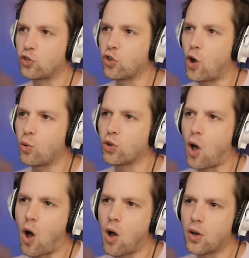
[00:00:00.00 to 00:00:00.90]
so
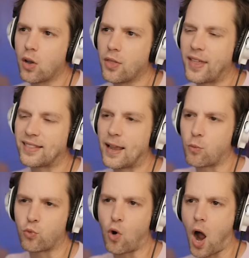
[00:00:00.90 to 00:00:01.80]
long that they
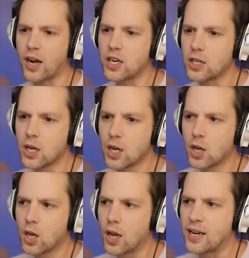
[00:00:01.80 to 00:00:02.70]
rotted
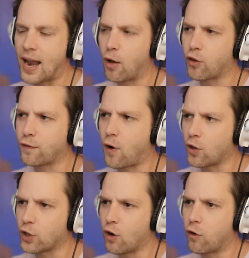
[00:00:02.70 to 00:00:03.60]
and now they're
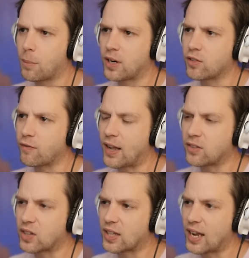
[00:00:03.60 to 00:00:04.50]
falling over? Because if
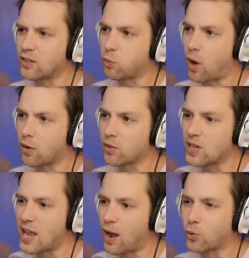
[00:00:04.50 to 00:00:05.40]
that's the case, Waddle
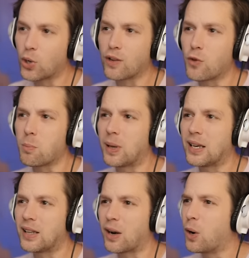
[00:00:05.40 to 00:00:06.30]
Dee, how long have you
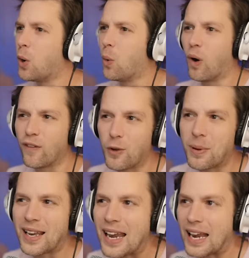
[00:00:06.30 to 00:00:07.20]
been in there? What have you
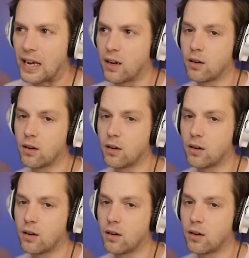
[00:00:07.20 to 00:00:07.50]
been eating?